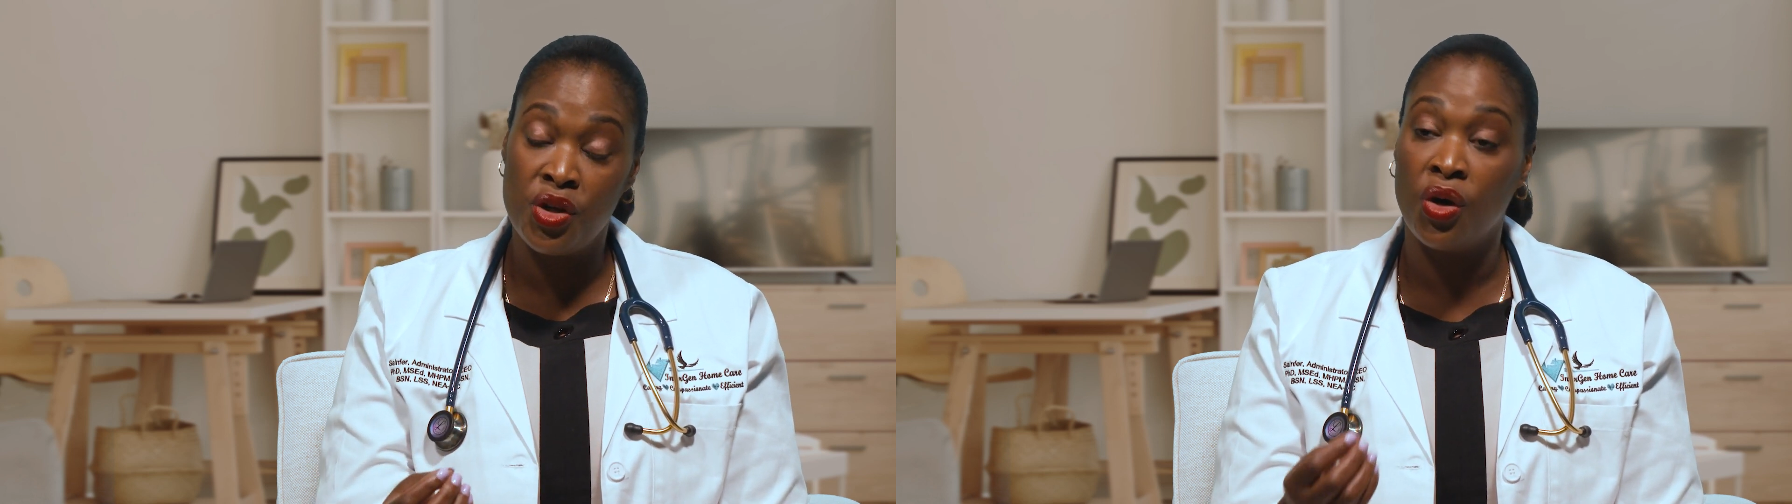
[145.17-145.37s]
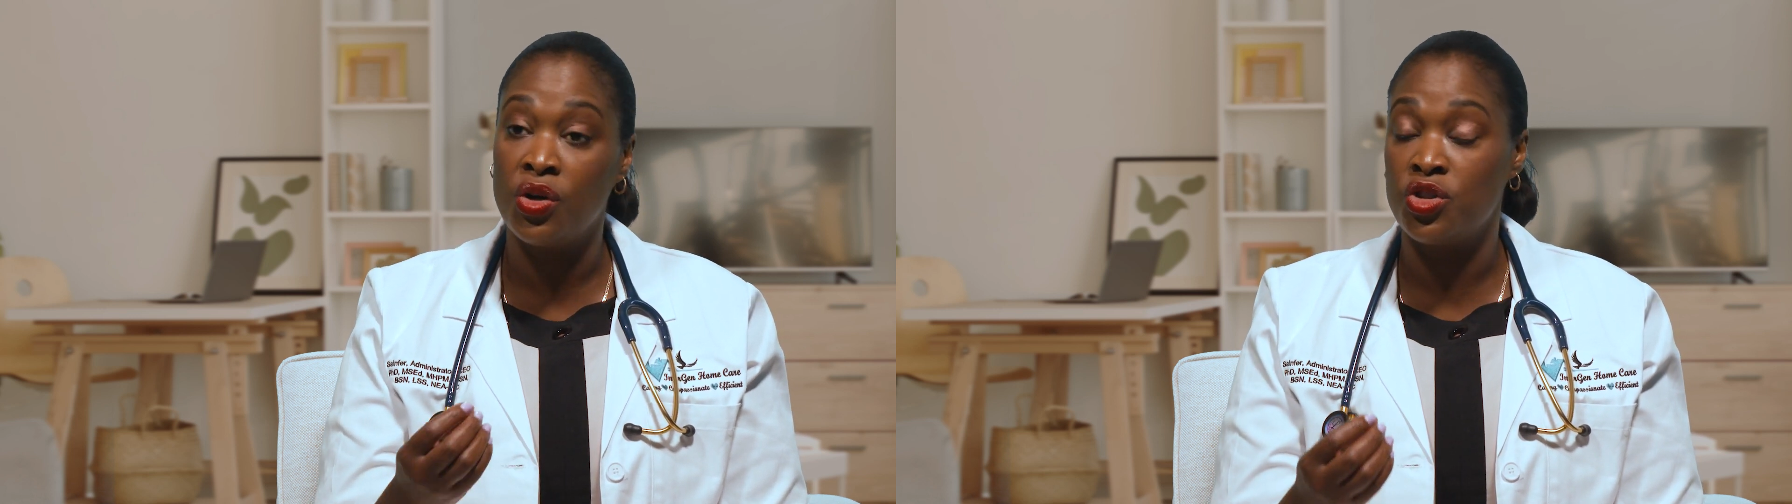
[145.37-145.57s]

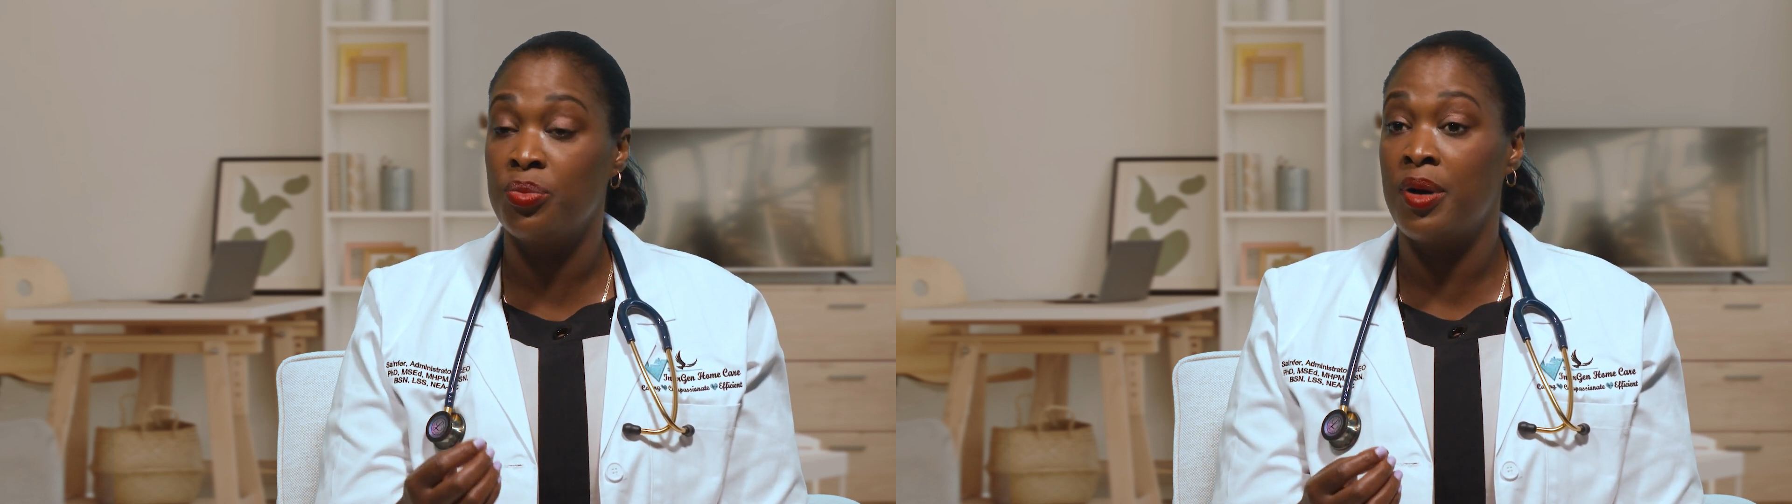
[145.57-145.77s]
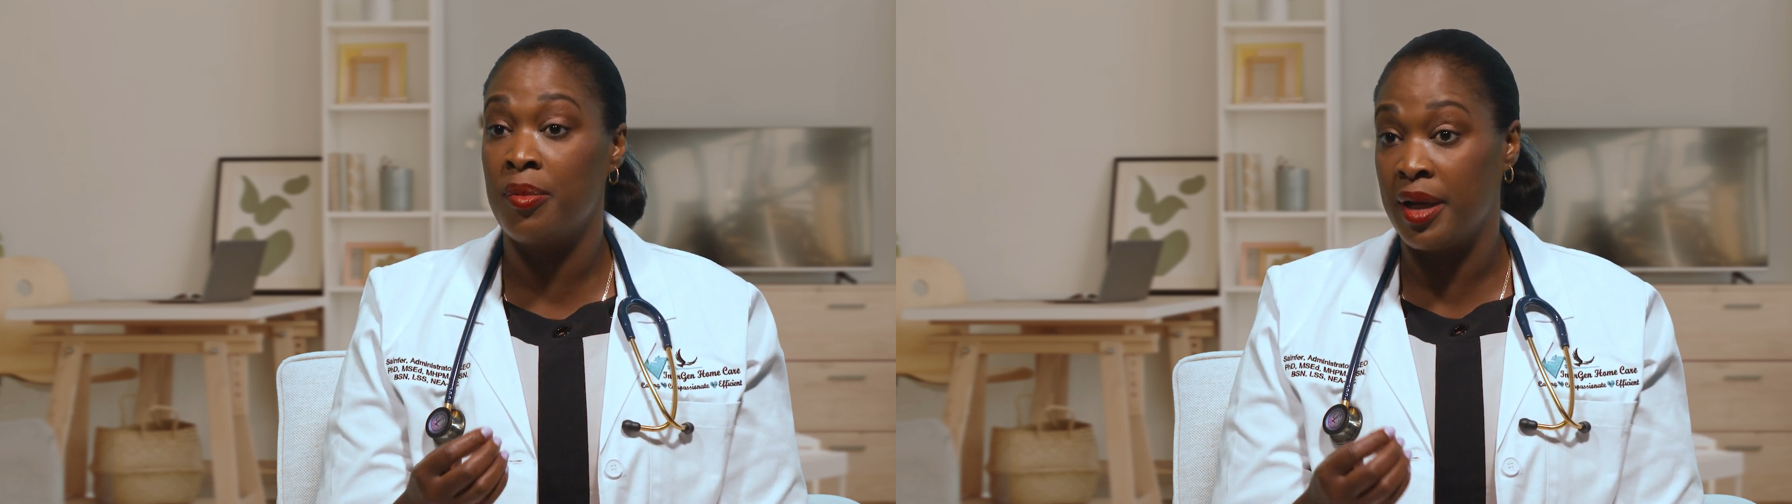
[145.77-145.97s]
You're also
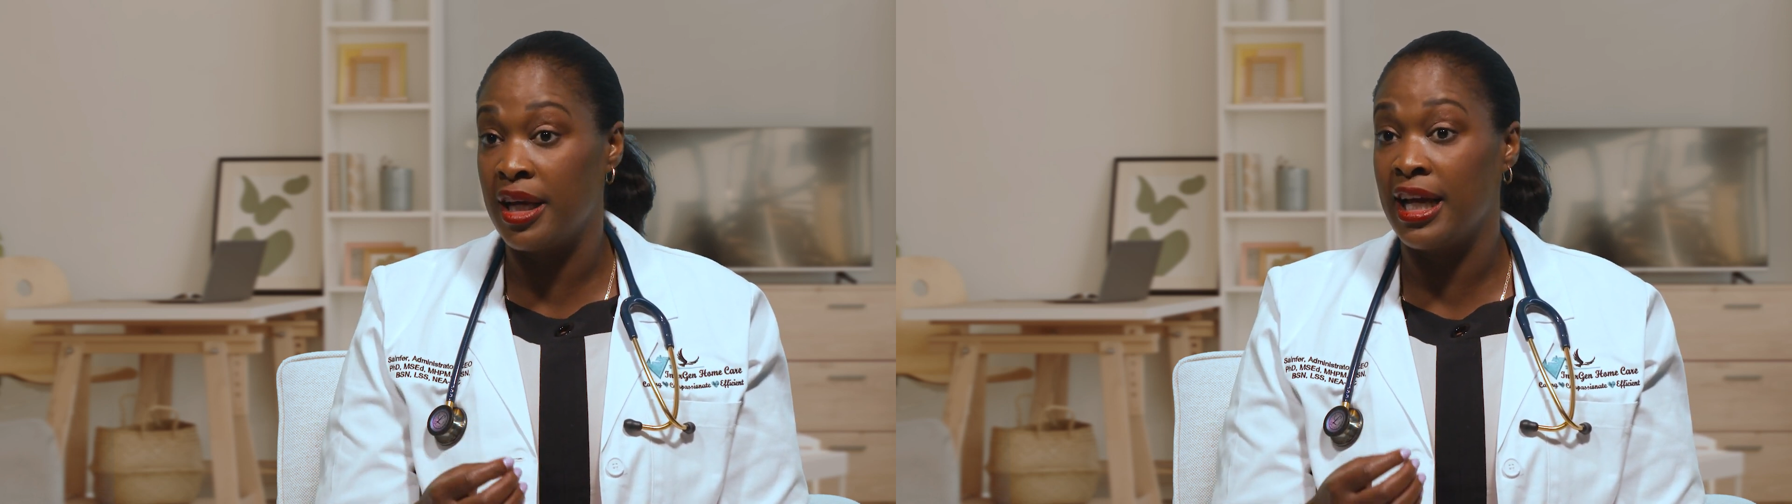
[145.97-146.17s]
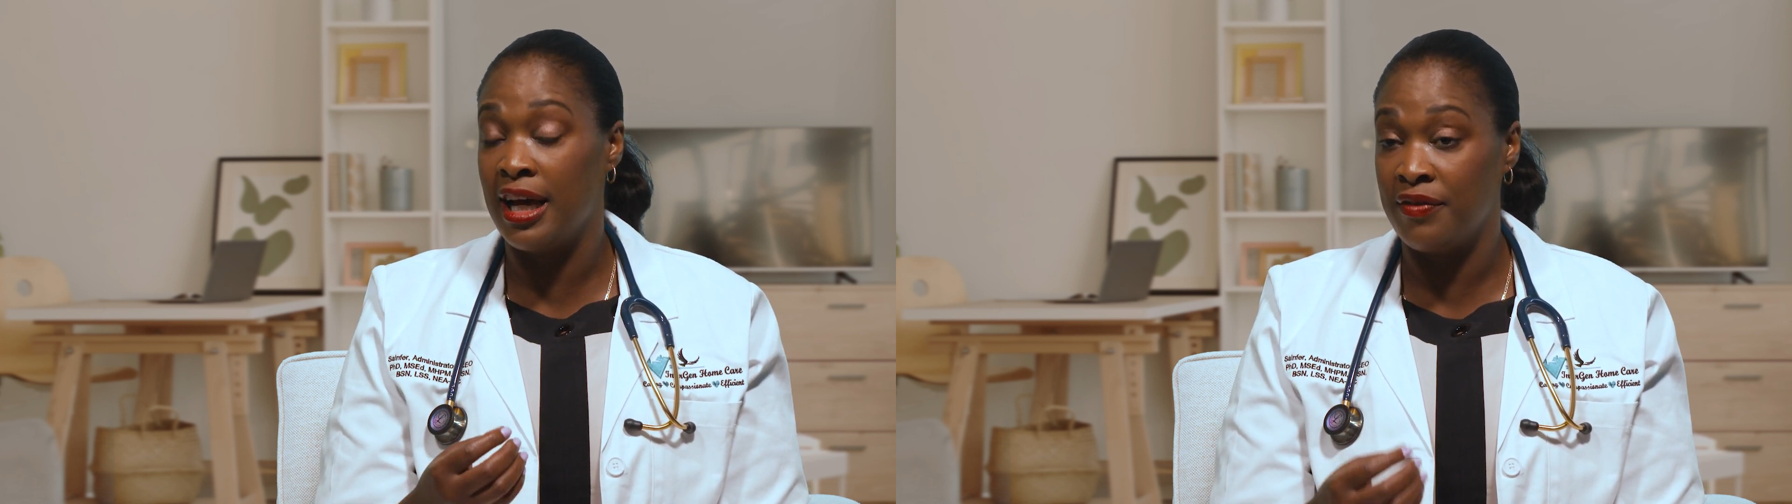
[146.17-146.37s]
probably
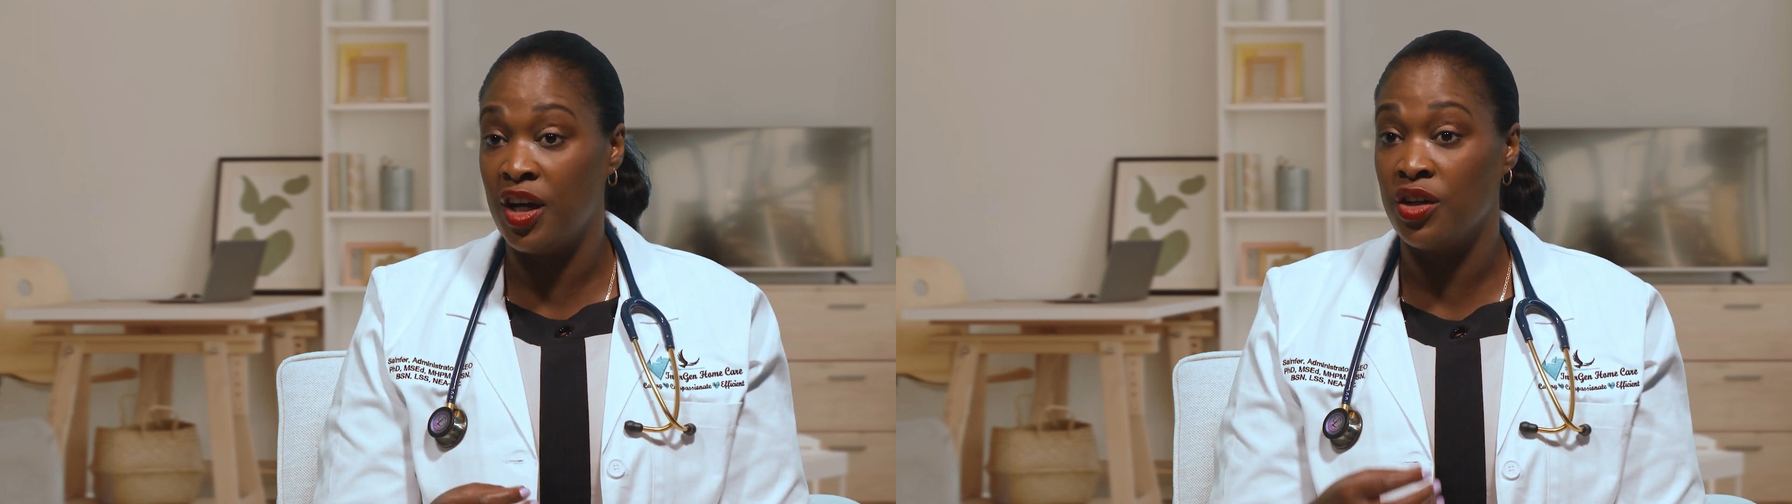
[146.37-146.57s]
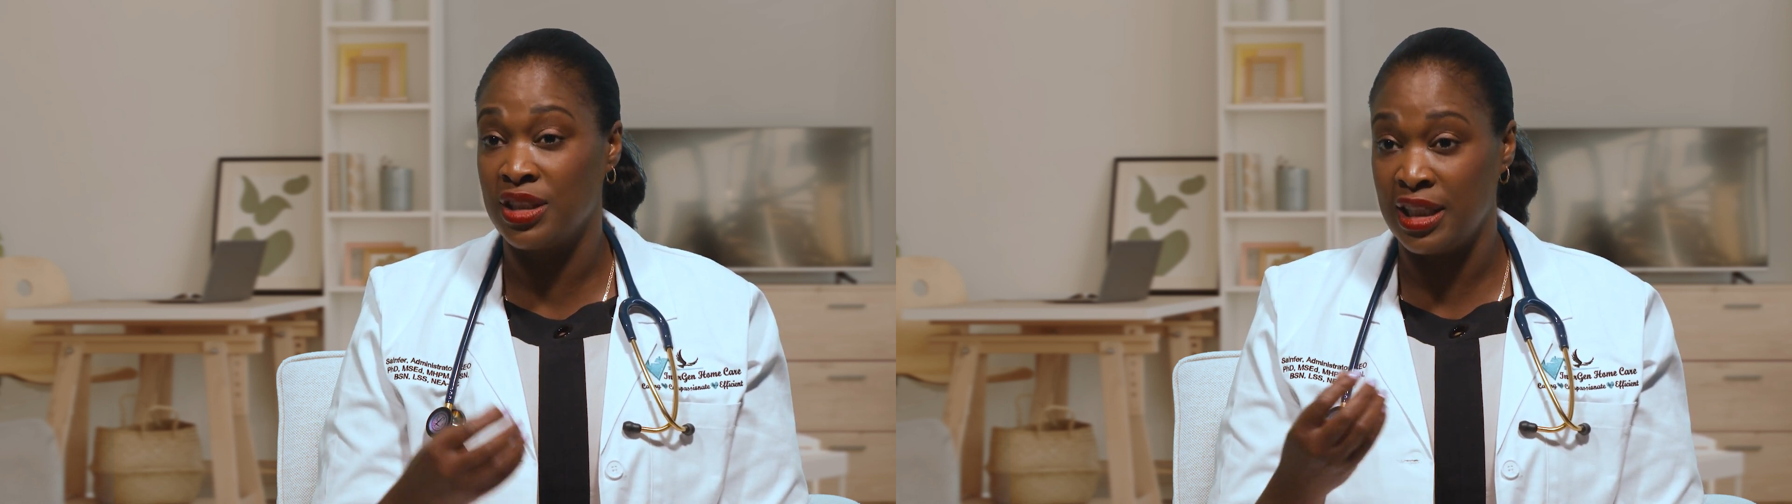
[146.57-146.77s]
going to have the
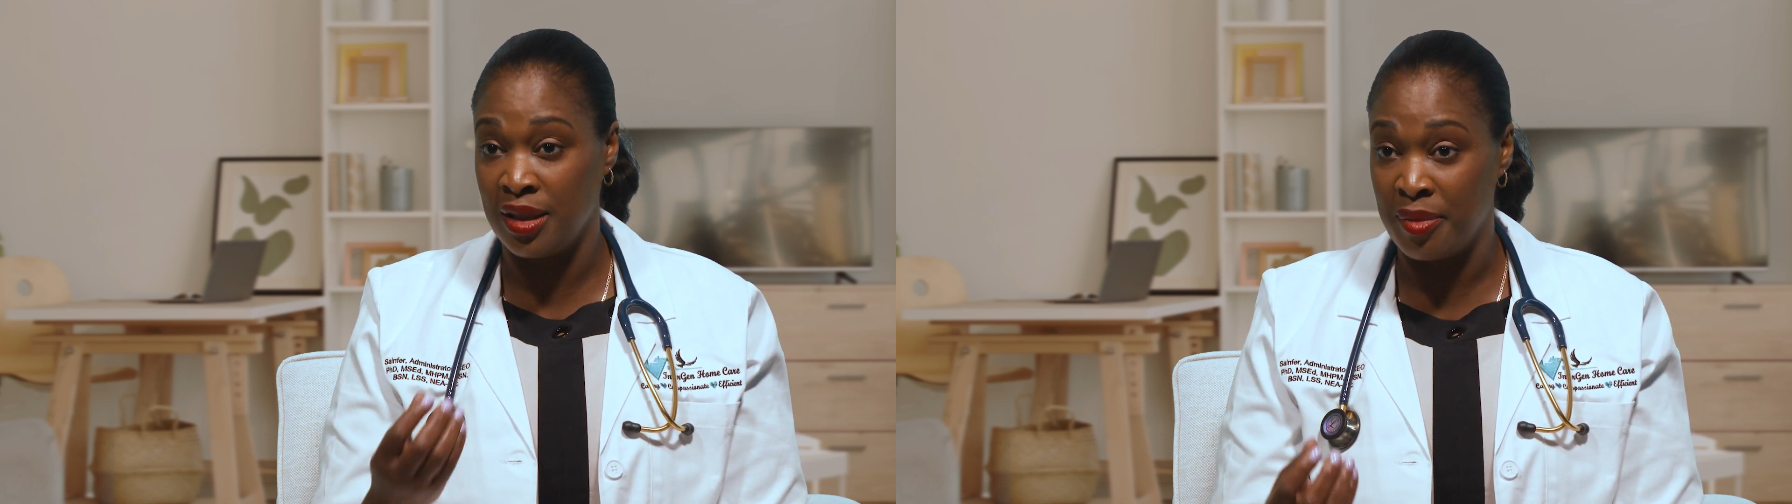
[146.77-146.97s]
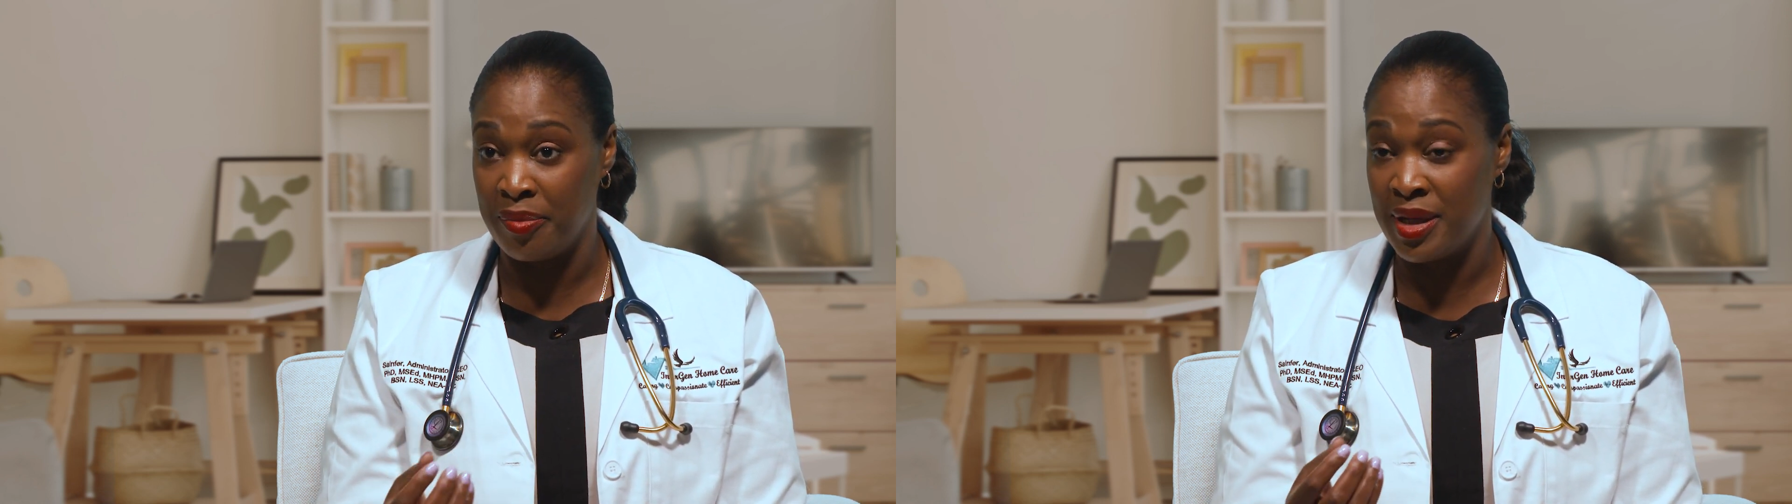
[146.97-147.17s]
house a
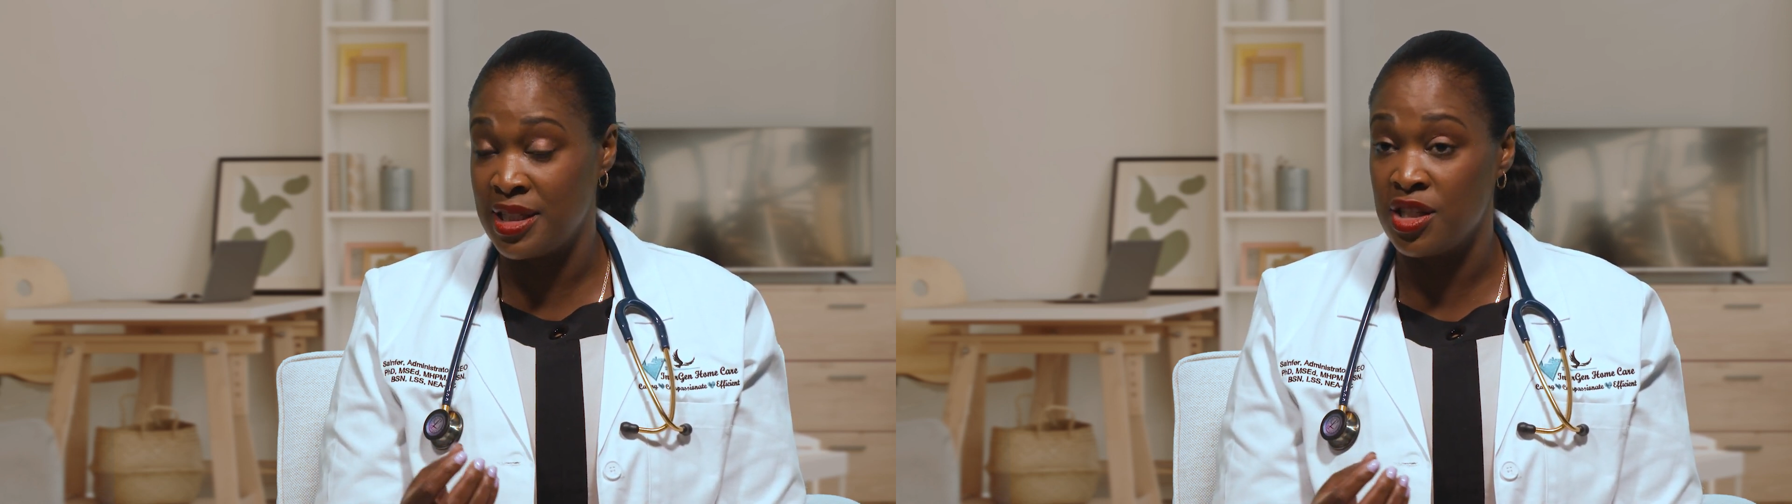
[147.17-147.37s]
little bit messy.